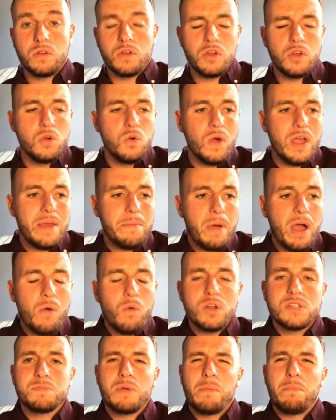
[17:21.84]
Who am I?
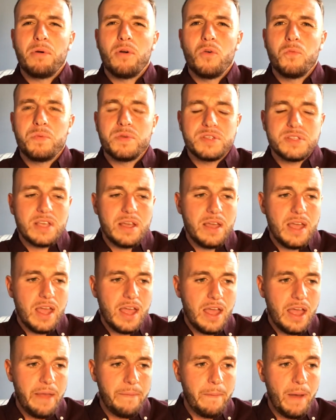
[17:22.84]
What's my purpose?
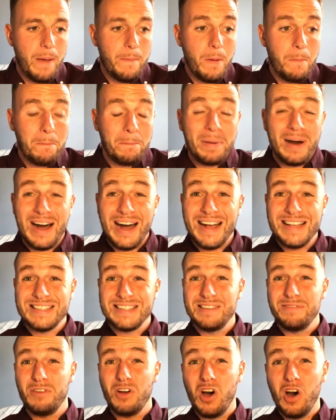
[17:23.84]
I'm a
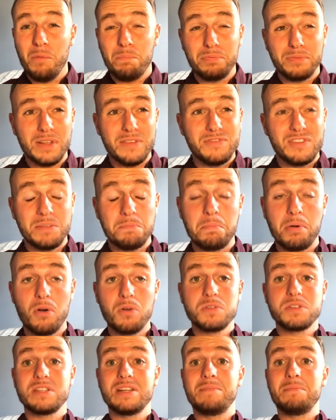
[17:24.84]
positive, uplifting
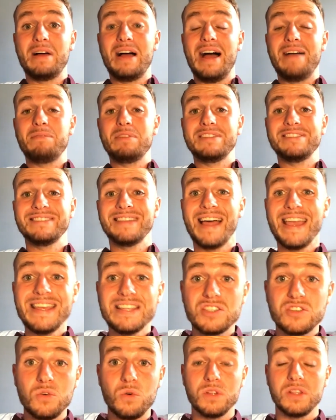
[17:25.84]
person. I'm a
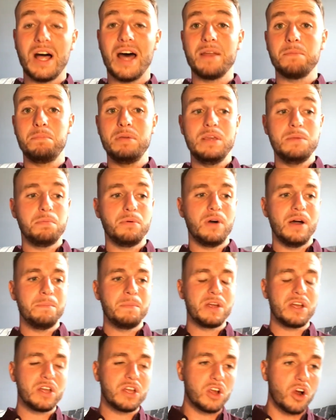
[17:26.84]
light to a lot of people. I'm
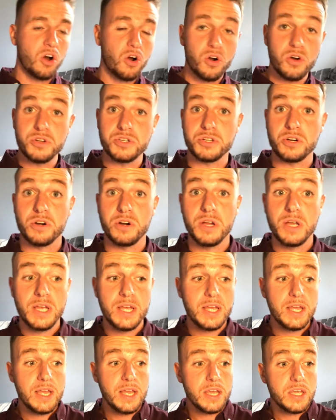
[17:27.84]
an encourager.
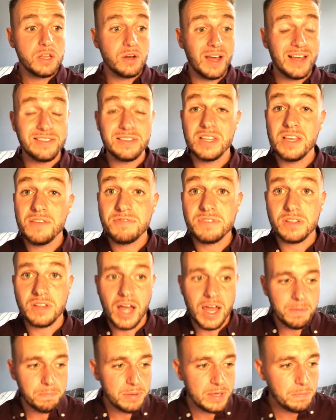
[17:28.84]
I lift a
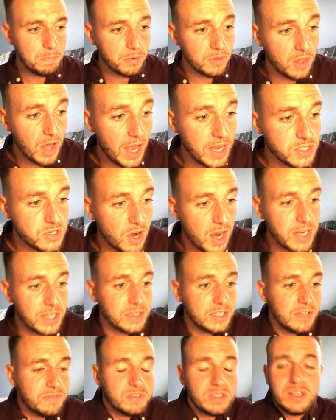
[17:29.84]
lot of people. I try to
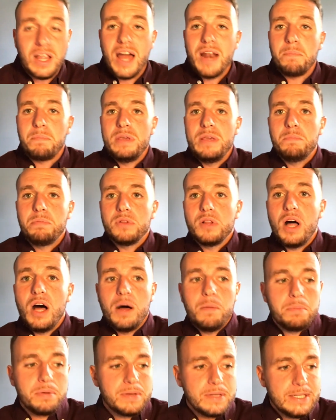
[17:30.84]
lift a lot of people
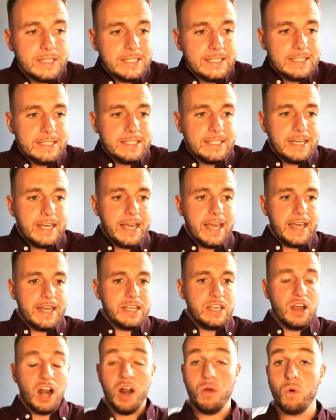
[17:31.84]
up. And
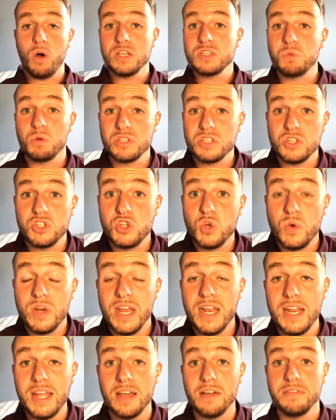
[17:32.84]
here I wasn't doing
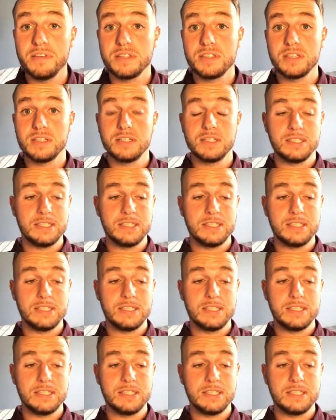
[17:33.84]
any of it.